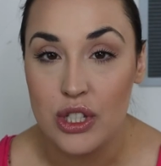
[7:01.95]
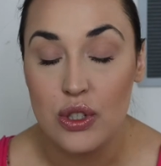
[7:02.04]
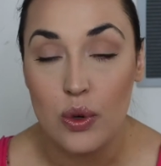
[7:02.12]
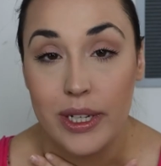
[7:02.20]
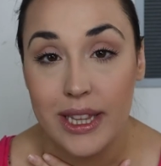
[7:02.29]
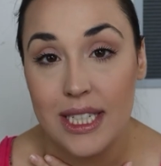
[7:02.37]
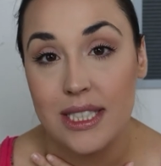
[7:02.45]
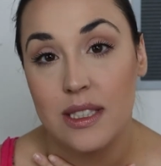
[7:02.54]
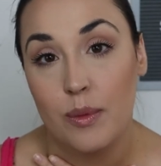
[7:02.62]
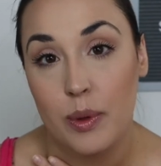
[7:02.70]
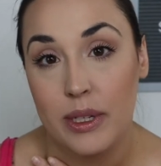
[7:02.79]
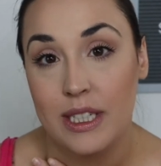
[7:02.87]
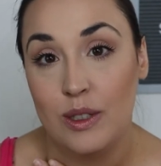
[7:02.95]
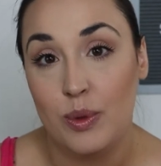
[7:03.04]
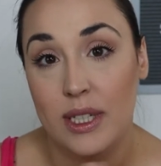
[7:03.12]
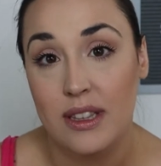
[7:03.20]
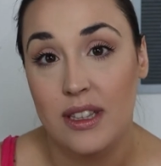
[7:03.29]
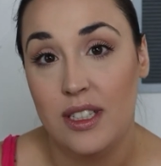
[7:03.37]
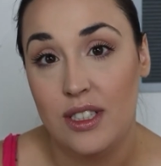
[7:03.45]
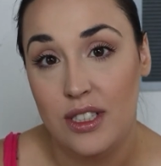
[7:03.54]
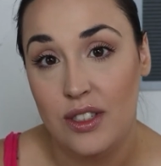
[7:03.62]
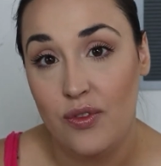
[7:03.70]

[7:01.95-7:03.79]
sorely disappointed with the